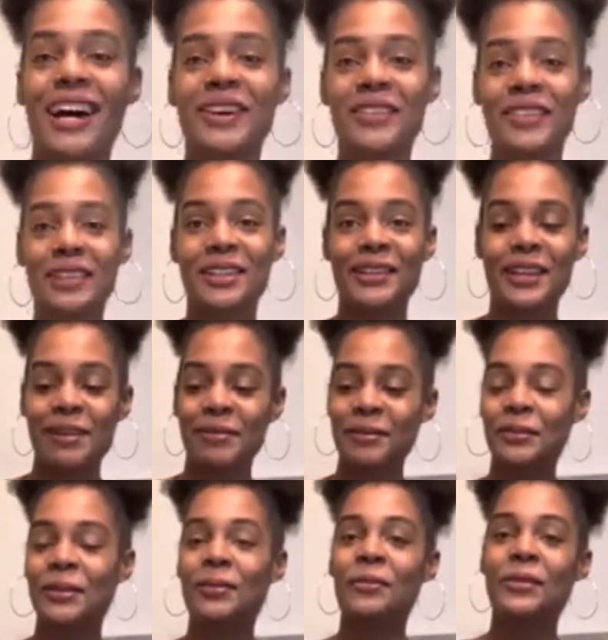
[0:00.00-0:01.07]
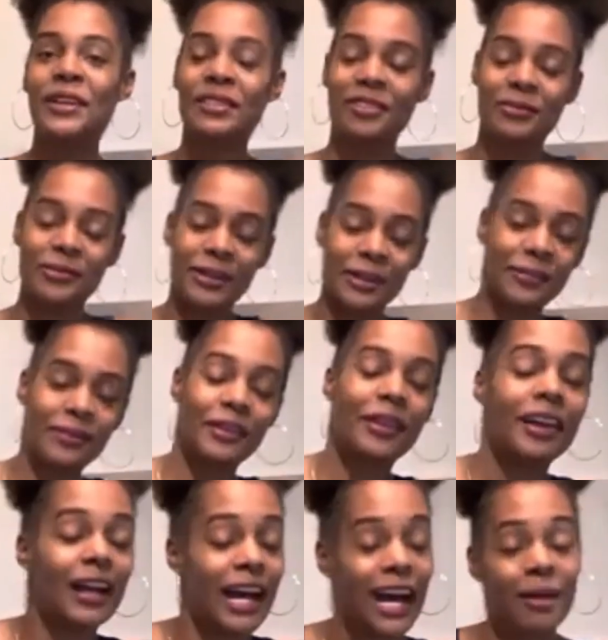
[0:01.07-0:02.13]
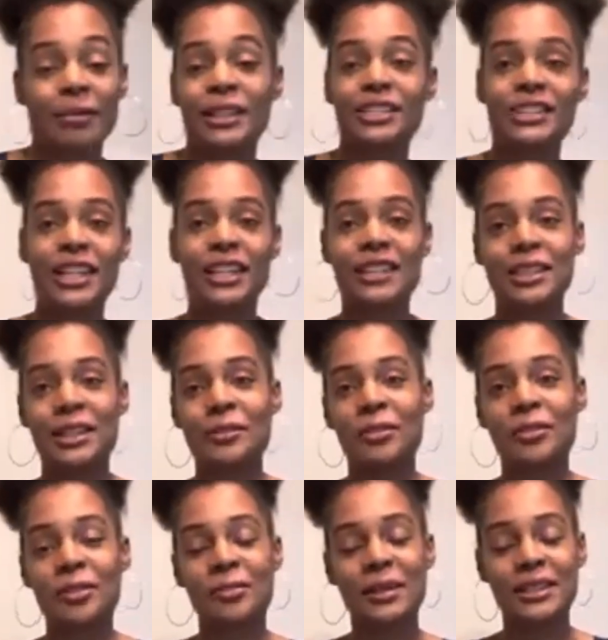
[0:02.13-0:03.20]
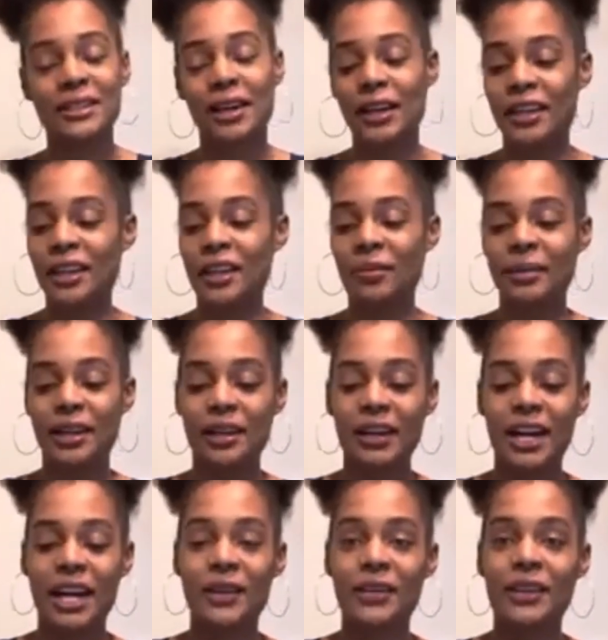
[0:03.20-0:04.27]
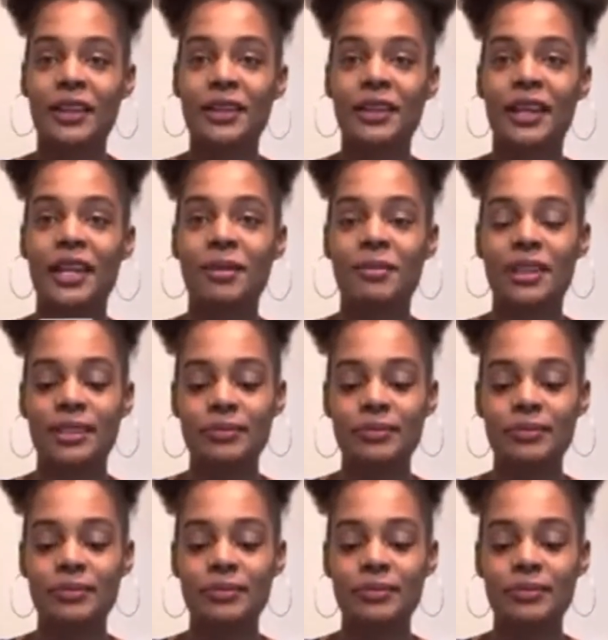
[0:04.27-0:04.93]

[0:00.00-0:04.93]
in alignment with what I've been channeling, what we've been talking about? How in alignment?